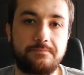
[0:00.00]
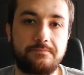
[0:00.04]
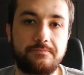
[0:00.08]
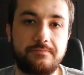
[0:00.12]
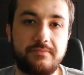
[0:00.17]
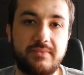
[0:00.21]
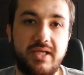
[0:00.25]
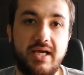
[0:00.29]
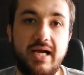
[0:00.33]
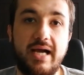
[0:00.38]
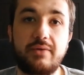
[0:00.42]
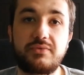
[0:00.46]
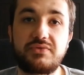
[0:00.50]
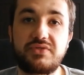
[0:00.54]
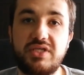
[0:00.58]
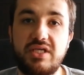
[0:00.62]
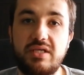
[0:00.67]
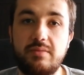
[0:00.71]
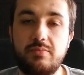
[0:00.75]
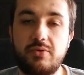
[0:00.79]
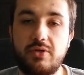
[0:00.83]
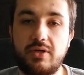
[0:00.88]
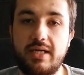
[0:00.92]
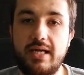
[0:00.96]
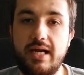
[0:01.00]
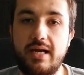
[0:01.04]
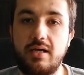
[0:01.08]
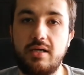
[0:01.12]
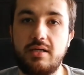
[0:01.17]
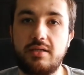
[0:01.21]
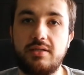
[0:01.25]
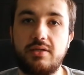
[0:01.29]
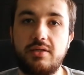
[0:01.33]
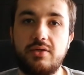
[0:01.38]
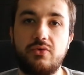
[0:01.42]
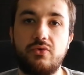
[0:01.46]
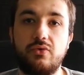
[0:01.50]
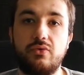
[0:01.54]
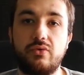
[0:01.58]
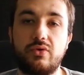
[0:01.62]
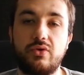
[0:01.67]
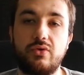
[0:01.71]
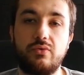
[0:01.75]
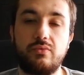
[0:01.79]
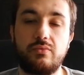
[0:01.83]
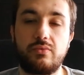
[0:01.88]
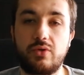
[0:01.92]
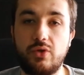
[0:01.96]
the housekeeper character, who
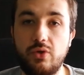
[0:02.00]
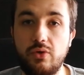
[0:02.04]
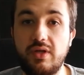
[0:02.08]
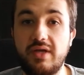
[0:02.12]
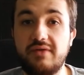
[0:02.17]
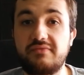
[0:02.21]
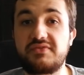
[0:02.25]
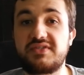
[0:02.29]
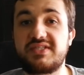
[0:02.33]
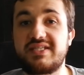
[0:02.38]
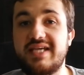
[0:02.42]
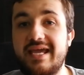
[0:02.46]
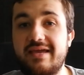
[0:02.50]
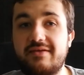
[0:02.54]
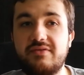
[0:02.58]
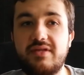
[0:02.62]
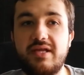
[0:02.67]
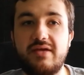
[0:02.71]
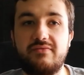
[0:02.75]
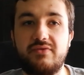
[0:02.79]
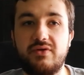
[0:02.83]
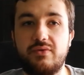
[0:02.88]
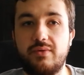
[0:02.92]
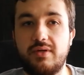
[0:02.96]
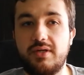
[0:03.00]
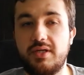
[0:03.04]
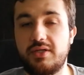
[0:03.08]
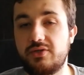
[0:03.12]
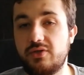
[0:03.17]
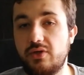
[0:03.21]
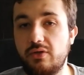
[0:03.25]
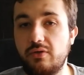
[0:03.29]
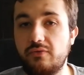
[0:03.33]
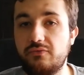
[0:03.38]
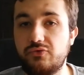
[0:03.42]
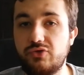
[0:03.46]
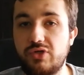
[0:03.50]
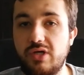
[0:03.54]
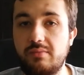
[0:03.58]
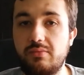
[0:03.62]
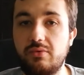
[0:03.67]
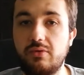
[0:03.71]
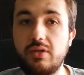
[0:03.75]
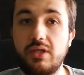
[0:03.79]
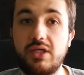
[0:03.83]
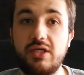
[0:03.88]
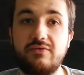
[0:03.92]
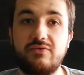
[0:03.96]
could have saved everyone a ton of
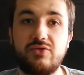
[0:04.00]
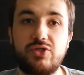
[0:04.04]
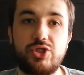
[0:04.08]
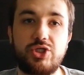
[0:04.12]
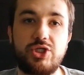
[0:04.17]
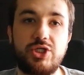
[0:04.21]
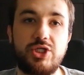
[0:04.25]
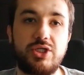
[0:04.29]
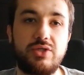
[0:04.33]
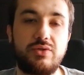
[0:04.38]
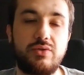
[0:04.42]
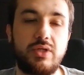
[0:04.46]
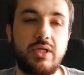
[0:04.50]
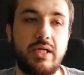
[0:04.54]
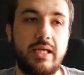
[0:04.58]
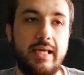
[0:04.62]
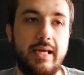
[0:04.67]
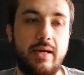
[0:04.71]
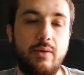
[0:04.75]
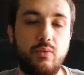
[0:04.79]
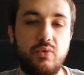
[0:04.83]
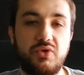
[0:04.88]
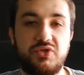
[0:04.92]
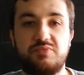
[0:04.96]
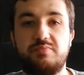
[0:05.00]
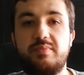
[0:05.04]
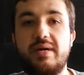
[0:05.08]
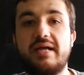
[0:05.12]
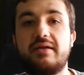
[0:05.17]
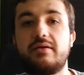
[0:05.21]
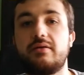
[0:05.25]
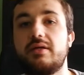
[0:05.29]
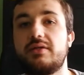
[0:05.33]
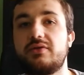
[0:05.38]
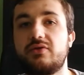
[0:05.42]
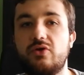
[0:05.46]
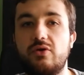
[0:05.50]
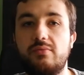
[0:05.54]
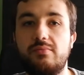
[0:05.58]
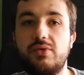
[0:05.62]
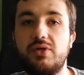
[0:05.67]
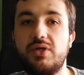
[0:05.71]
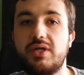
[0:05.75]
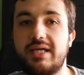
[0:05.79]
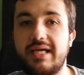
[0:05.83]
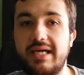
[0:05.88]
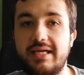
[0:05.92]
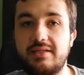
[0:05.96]
trouble if she was better at
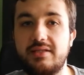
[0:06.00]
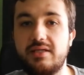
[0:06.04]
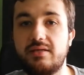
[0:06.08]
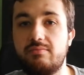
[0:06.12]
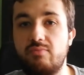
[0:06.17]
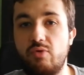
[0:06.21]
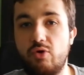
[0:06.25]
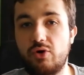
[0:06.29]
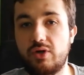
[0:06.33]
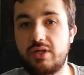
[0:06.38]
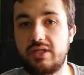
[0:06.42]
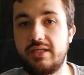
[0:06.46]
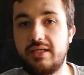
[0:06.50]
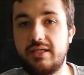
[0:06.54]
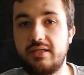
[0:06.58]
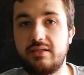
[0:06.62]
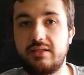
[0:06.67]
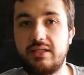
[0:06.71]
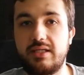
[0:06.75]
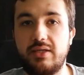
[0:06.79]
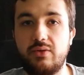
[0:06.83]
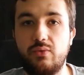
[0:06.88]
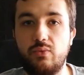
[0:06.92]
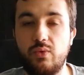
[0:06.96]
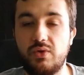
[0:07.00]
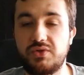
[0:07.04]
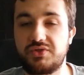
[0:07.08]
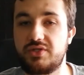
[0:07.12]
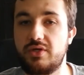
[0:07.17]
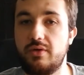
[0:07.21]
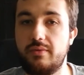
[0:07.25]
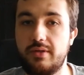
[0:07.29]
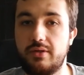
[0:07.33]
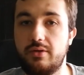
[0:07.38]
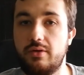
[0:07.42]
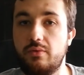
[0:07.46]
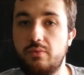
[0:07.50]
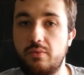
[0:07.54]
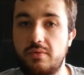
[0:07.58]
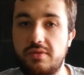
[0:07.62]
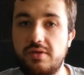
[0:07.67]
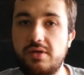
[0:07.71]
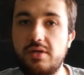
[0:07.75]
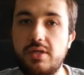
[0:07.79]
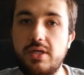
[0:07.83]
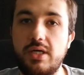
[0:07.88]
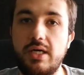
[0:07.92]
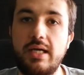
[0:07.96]
communicating more clearly what's going on with
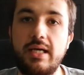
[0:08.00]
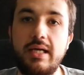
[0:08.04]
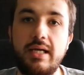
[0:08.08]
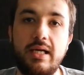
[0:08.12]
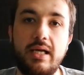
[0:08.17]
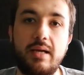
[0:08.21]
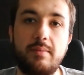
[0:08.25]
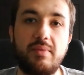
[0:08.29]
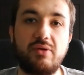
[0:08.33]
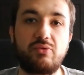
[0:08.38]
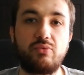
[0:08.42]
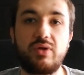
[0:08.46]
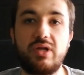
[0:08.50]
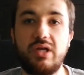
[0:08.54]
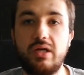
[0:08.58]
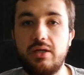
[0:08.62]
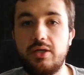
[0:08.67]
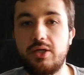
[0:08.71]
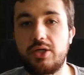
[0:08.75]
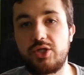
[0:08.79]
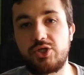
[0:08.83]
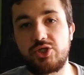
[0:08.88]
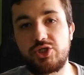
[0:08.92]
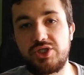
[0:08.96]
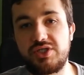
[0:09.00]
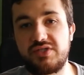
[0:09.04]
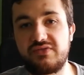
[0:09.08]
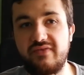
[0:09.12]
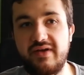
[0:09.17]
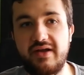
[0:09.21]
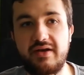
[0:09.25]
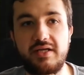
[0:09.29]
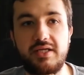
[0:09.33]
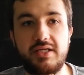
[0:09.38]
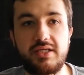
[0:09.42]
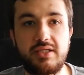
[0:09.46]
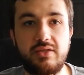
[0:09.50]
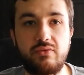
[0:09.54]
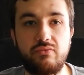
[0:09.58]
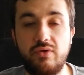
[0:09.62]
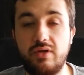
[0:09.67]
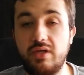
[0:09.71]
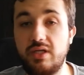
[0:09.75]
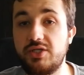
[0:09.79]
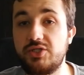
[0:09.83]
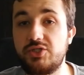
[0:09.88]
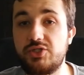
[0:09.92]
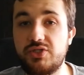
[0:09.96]
her. But we learned that she's very
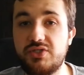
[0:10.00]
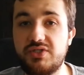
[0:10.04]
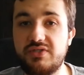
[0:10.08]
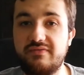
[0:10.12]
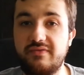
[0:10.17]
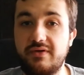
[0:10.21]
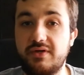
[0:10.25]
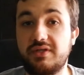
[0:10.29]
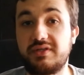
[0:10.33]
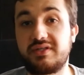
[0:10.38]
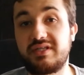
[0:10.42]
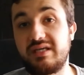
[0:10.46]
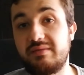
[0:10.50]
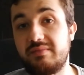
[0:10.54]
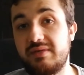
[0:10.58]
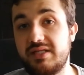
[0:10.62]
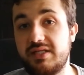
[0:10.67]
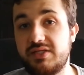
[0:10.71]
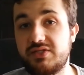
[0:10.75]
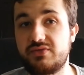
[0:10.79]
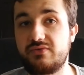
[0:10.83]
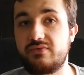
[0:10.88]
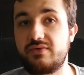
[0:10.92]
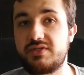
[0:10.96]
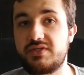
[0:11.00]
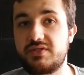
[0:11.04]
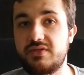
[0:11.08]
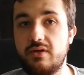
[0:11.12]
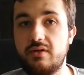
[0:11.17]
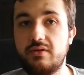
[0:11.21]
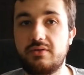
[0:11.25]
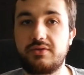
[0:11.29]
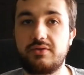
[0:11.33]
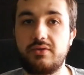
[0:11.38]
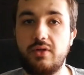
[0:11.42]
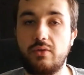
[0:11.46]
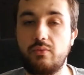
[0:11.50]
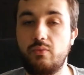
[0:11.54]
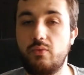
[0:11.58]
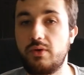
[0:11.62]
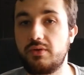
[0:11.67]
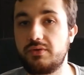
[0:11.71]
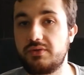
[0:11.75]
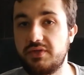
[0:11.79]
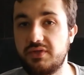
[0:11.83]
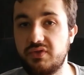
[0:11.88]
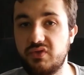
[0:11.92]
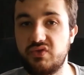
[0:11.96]
religious, very timid as a result, not
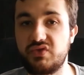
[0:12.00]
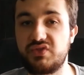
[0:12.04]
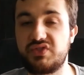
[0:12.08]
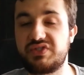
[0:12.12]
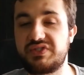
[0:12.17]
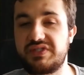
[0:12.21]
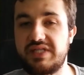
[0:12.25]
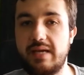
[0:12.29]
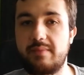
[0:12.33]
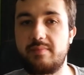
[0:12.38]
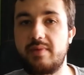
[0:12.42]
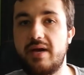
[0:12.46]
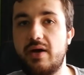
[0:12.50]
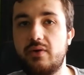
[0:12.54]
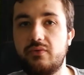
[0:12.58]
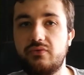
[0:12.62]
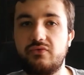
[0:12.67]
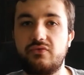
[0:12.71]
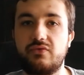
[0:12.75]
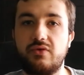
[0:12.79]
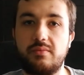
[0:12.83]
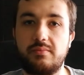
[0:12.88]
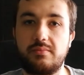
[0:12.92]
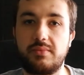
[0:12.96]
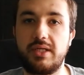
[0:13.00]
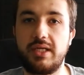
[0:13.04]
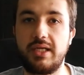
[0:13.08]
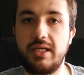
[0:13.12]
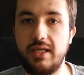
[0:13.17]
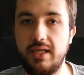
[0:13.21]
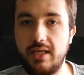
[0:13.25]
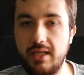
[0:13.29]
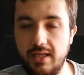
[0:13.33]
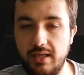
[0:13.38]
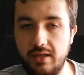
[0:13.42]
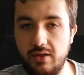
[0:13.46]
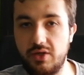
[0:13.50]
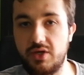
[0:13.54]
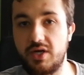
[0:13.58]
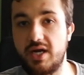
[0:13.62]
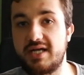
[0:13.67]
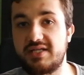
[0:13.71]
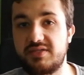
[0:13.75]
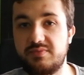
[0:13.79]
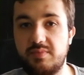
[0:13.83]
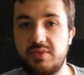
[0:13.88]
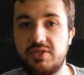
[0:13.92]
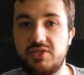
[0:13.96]
wanting to step out from her
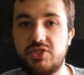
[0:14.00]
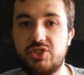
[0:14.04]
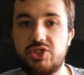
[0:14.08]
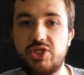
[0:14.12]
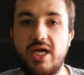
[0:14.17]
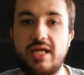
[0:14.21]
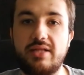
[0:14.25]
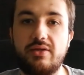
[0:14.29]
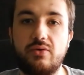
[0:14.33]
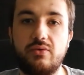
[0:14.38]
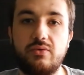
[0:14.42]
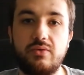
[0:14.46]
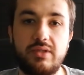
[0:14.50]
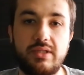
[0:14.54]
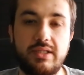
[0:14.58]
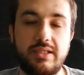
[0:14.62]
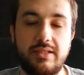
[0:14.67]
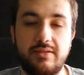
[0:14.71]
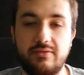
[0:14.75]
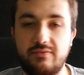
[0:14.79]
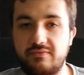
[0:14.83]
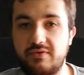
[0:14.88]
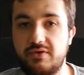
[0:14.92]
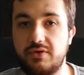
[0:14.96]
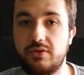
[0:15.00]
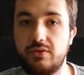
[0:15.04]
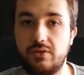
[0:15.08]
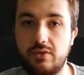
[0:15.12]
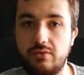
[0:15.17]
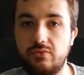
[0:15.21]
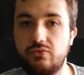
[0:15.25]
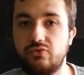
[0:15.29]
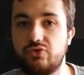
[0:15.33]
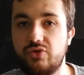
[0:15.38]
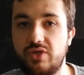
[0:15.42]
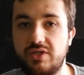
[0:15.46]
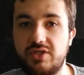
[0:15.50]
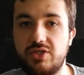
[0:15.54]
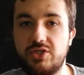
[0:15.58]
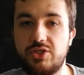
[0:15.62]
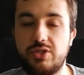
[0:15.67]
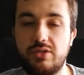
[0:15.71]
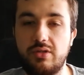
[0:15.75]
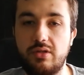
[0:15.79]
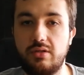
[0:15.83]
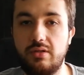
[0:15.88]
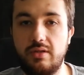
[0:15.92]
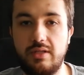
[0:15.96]
husband's shadow, very, you know,
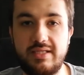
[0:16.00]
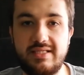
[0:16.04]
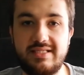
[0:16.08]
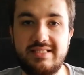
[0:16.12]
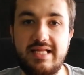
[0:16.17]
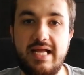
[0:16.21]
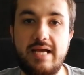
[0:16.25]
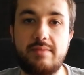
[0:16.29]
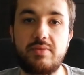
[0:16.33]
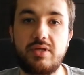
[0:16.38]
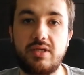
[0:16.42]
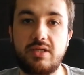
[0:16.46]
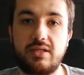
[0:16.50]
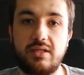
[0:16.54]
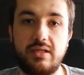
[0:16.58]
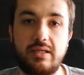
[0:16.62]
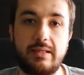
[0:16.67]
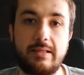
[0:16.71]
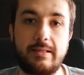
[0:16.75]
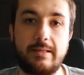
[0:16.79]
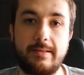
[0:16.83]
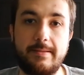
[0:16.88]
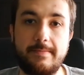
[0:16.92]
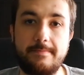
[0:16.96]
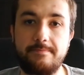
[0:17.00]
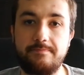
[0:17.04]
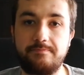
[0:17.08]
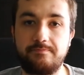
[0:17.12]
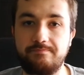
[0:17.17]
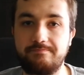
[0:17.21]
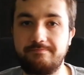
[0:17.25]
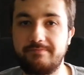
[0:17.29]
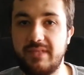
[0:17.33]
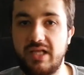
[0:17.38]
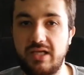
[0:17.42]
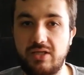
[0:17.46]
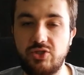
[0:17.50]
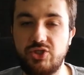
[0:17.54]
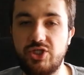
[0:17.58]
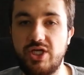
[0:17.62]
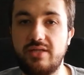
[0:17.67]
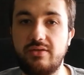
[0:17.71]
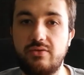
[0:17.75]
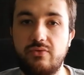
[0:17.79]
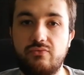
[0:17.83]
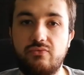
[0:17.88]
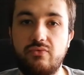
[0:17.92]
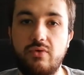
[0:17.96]
traditional Islamic
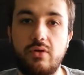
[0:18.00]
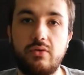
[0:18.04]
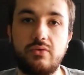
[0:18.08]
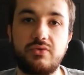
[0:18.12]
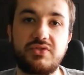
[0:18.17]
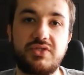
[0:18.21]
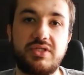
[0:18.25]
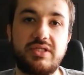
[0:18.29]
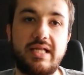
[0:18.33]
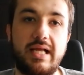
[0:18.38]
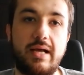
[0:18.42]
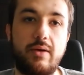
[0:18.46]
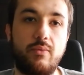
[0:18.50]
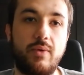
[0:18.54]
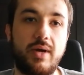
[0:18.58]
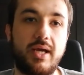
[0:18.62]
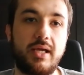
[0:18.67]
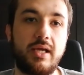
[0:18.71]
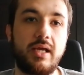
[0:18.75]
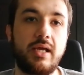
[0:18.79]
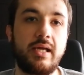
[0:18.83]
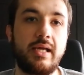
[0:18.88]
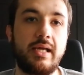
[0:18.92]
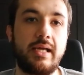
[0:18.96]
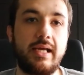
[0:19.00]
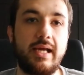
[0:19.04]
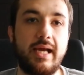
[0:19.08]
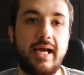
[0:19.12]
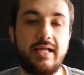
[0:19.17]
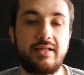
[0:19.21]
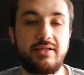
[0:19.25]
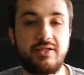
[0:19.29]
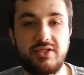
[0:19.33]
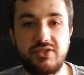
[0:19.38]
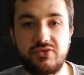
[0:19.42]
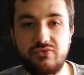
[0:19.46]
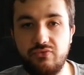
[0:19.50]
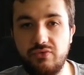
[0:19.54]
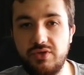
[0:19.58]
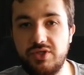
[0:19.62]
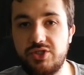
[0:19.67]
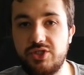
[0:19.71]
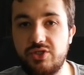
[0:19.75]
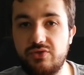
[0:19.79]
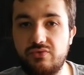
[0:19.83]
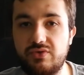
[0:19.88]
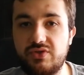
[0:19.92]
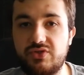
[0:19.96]
gender roles in that way. And these
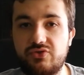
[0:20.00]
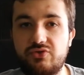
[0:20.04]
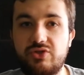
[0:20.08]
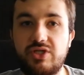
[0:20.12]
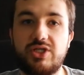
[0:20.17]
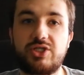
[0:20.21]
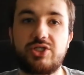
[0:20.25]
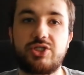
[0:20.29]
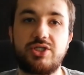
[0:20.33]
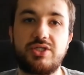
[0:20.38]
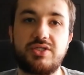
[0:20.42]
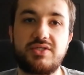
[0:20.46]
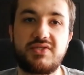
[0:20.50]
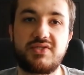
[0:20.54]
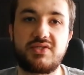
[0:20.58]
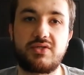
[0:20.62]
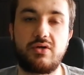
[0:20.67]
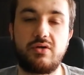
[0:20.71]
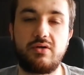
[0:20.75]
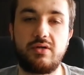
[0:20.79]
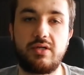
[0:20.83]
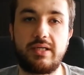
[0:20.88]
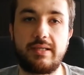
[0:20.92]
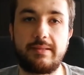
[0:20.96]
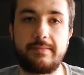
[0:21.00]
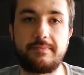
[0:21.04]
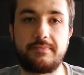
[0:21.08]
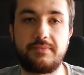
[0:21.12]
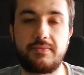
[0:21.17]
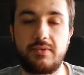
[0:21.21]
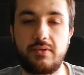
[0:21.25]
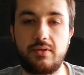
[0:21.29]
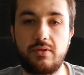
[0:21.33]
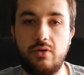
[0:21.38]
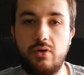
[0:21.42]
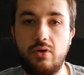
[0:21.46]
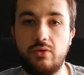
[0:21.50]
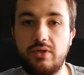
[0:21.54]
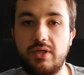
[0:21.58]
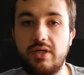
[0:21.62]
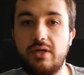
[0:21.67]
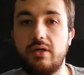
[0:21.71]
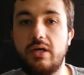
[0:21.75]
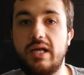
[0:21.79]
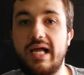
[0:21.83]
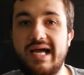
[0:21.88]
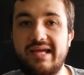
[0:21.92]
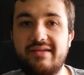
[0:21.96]
rigid restrictions on
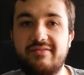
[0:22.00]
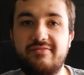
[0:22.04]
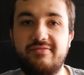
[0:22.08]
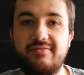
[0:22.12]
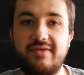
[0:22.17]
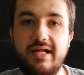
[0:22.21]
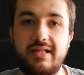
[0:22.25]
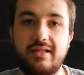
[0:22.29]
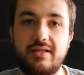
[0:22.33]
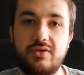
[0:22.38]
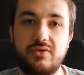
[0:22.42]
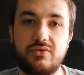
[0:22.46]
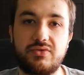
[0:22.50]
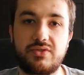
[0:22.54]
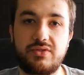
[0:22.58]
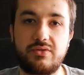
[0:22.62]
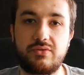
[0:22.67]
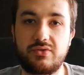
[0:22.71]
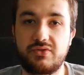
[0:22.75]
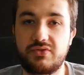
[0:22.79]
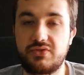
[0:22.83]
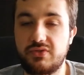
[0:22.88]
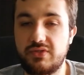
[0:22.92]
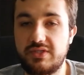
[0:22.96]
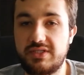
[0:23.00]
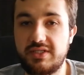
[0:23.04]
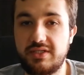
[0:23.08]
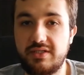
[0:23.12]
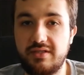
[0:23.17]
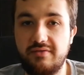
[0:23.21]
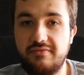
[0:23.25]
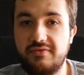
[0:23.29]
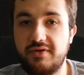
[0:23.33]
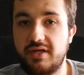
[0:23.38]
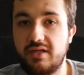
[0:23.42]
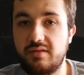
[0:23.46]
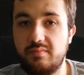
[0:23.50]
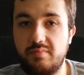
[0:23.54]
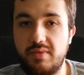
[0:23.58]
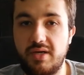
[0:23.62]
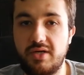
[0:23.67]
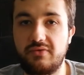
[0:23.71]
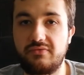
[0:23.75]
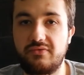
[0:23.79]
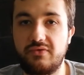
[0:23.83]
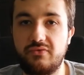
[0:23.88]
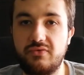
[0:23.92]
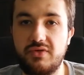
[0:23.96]
her life values are also a significant
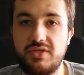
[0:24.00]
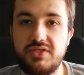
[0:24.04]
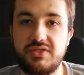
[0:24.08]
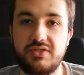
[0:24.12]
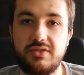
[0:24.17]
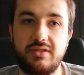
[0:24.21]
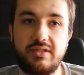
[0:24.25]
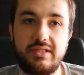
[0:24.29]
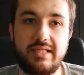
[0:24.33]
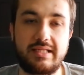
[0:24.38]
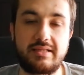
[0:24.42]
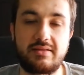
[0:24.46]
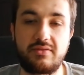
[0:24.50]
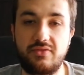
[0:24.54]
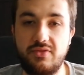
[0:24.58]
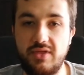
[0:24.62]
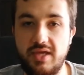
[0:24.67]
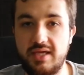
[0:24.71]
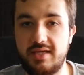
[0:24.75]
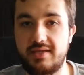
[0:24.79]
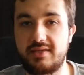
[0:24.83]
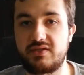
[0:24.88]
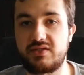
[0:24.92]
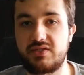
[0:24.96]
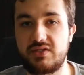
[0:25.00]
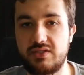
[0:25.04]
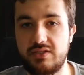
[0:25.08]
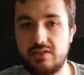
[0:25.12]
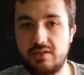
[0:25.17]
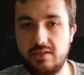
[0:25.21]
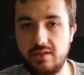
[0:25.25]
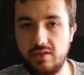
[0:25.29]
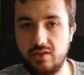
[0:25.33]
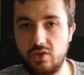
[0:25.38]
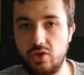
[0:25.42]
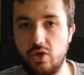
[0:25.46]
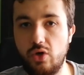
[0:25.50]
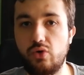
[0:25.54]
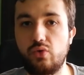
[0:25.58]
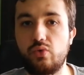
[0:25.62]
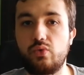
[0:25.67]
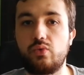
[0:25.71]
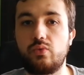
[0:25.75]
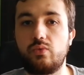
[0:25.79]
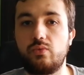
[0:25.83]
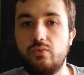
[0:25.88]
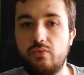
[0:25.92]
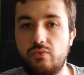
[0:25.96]
part of the reason that things go
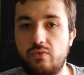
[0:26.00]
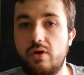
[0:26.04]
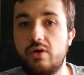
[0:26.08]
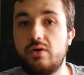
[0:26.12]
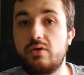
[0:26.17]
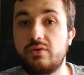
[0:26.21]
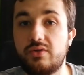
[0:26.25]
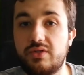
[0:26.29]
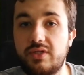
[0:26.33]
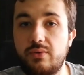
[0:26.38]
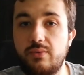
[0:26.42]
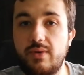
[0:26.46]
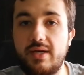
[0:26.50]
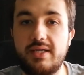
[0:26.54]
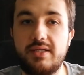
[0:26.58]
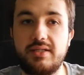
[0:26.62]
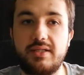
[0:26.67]
wrong the way